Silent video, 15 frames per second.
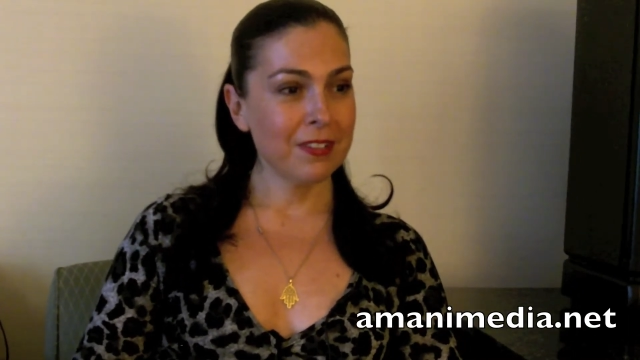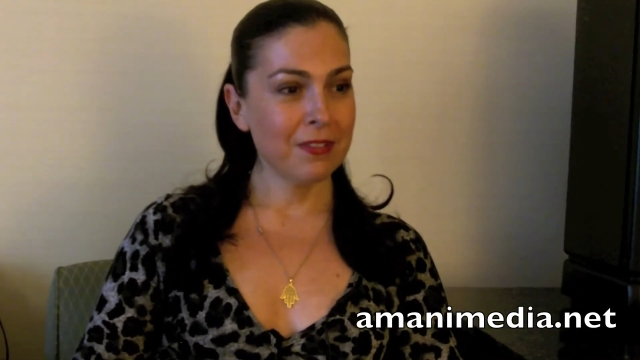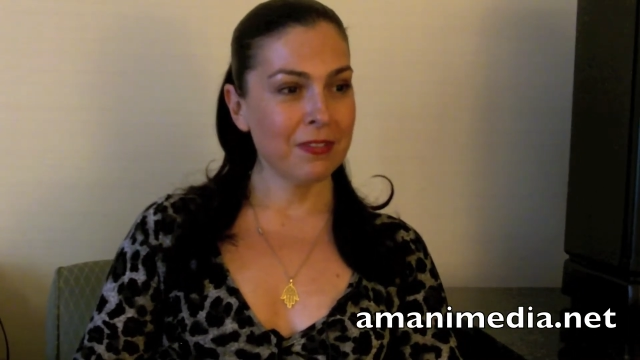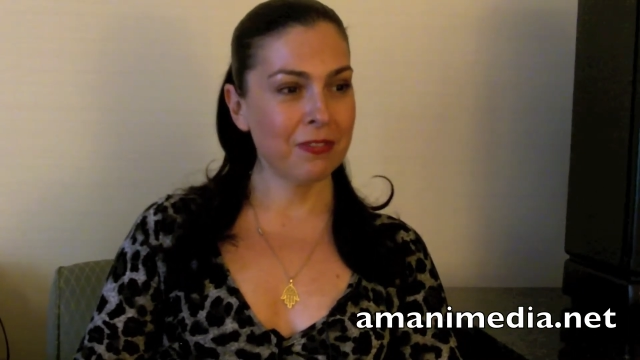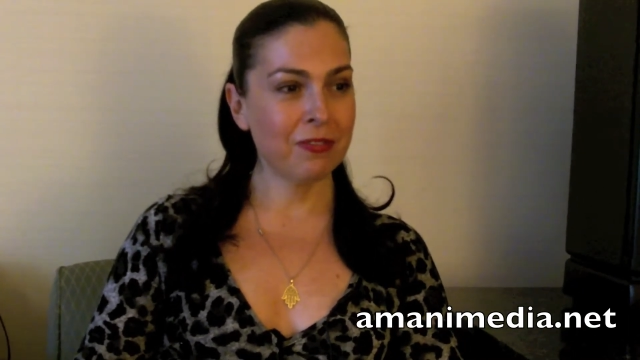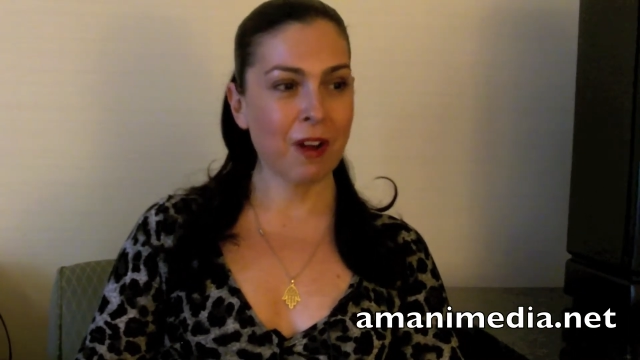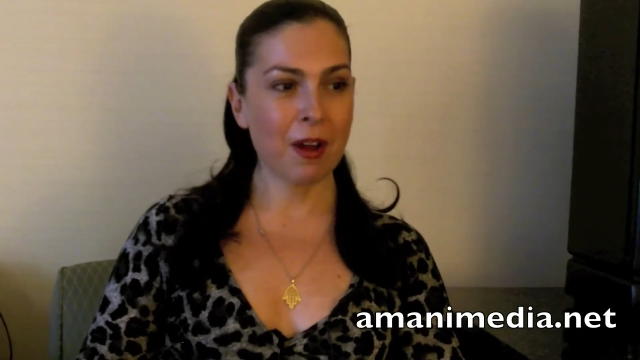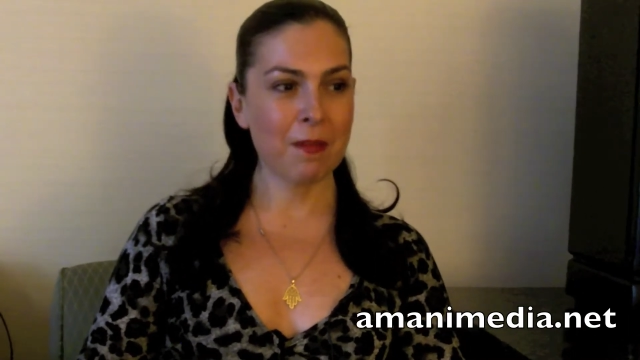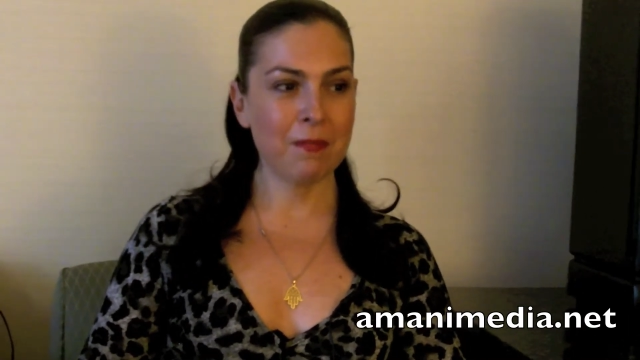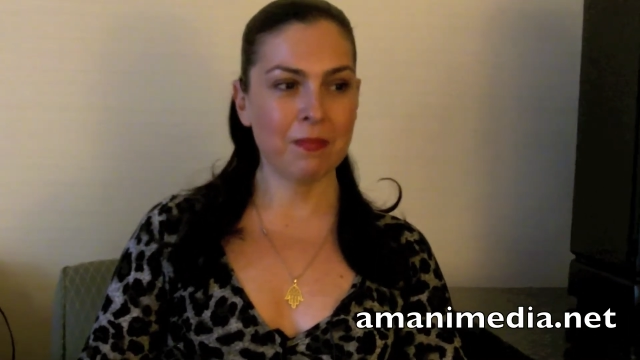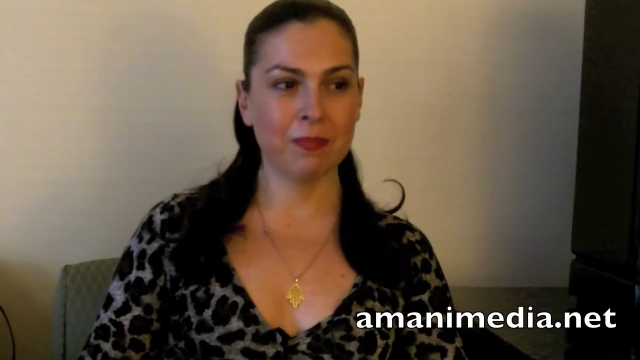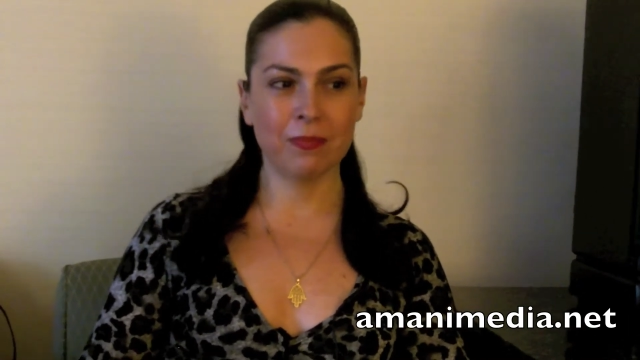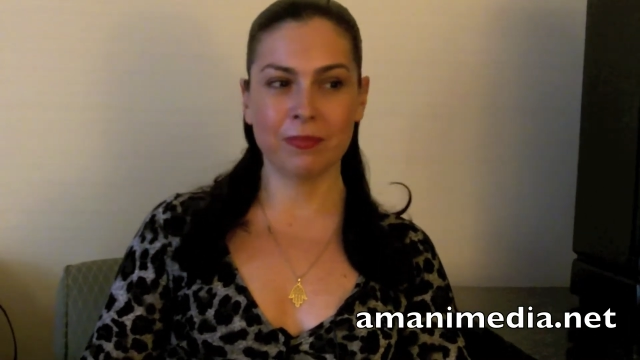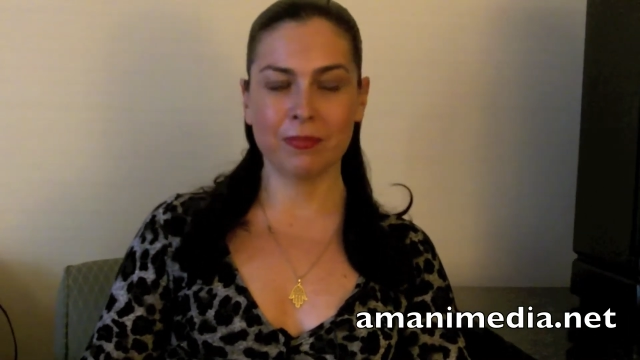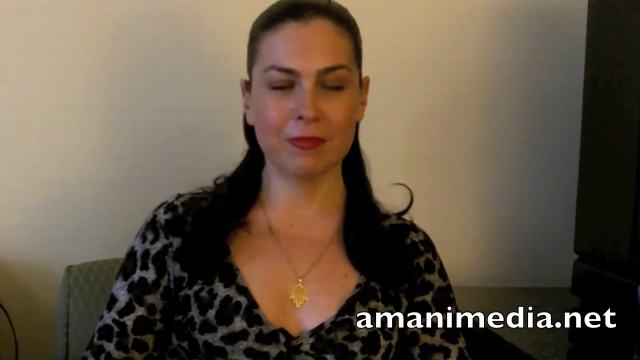
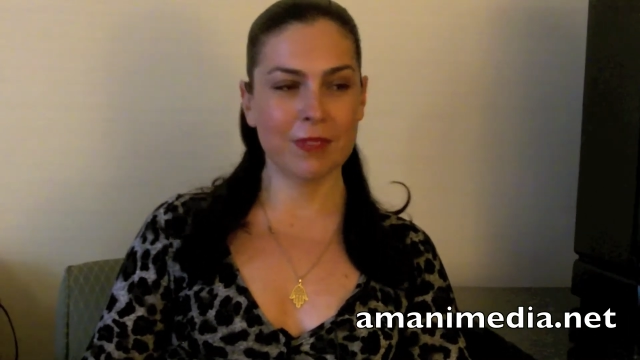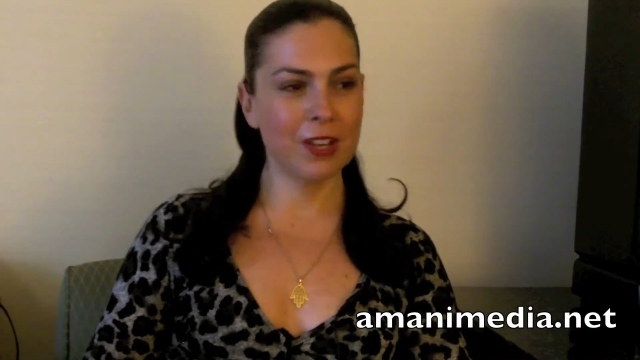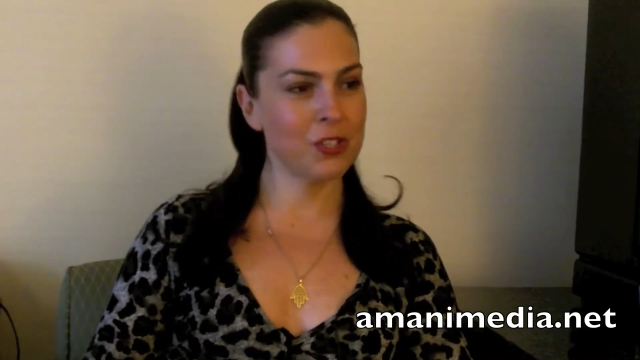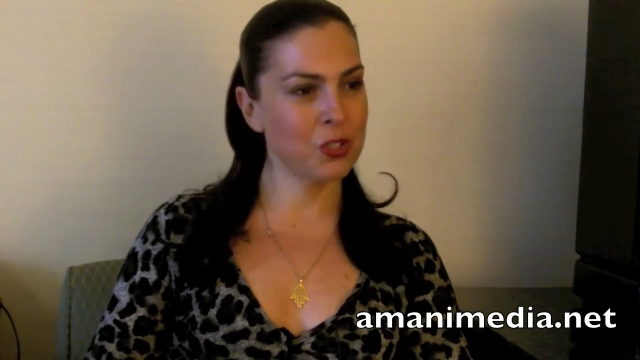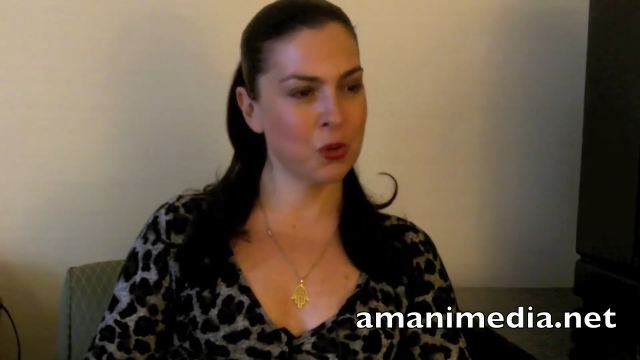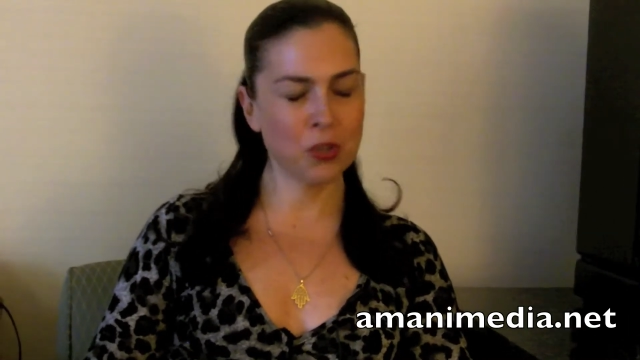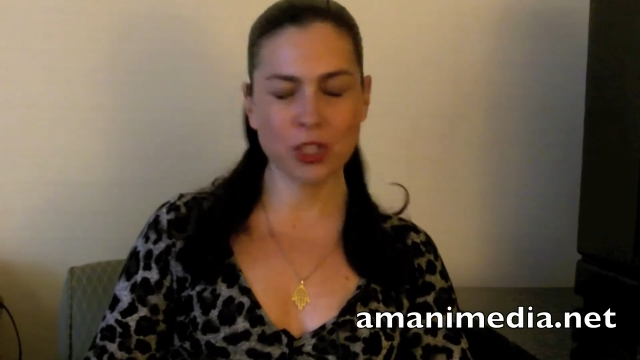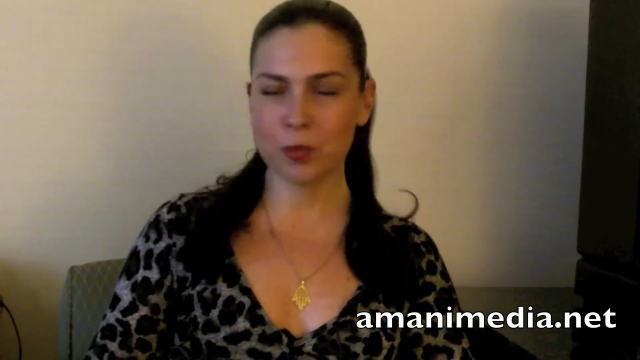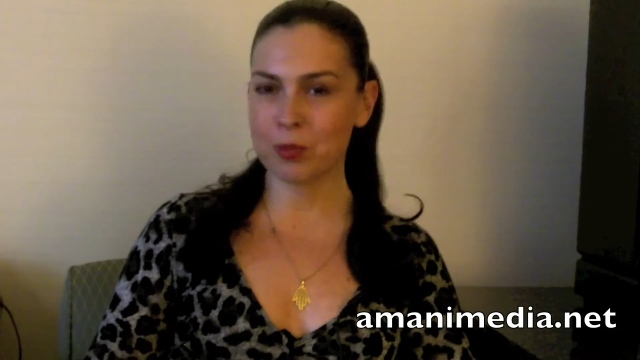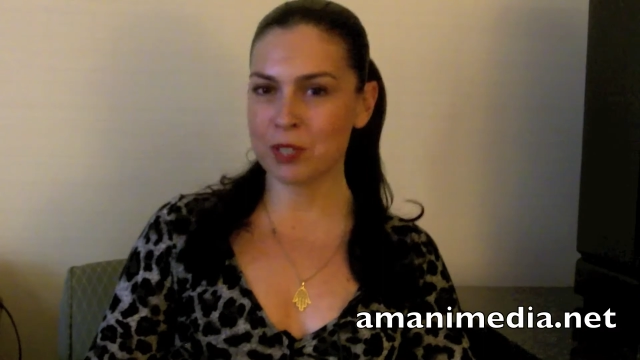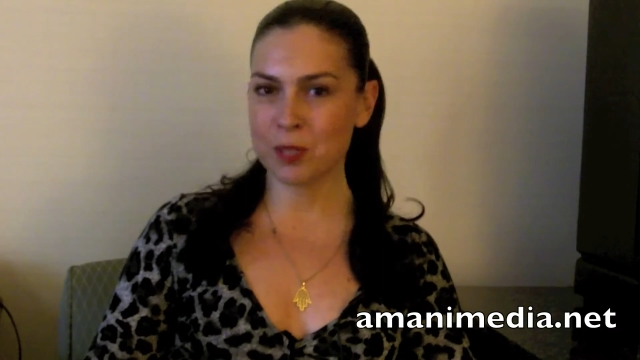from a social